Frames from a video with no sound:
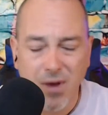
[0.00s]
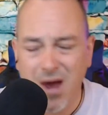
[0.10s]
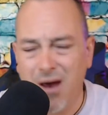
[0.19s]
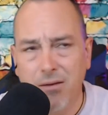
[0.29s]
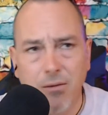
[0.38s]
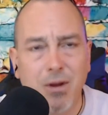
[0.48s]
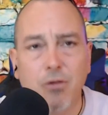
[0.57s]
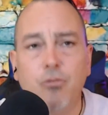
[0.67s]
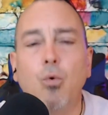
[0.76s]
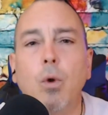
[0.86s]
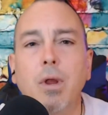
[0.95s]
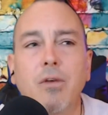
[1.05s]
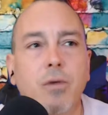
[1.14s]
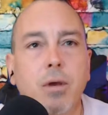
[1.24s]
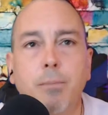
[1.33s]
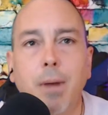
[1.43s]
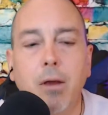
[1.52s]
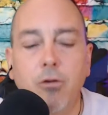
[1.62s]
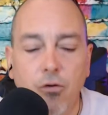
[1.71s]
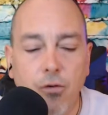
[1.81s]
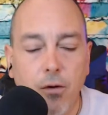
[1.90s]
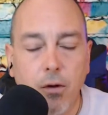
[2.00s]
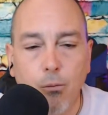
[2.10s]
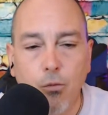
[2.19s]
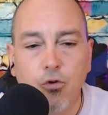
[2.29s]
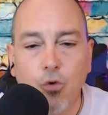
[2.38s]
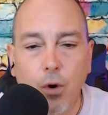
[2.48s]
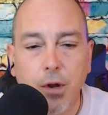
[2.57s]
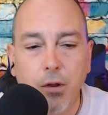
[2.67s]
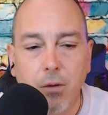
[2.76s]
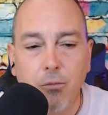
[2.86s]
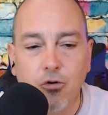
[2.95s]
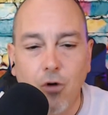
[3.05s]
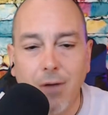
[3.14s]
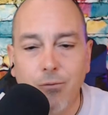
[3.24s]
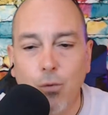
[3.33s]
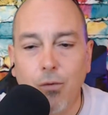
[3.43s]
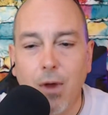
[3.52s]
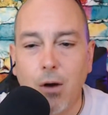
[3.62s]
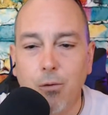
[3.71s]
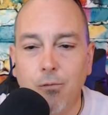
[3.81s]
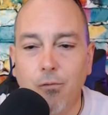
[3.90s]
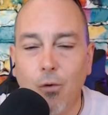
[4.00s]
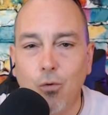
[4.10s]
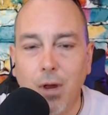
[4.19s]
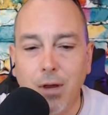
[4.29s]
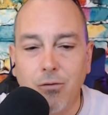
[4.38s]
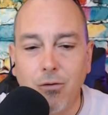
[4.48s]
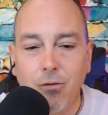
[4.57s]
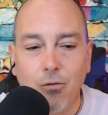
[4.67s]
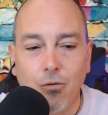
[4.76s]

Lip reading: Yeah, I mean, it's 26 pages, and the majority of them are driving without a revoked license,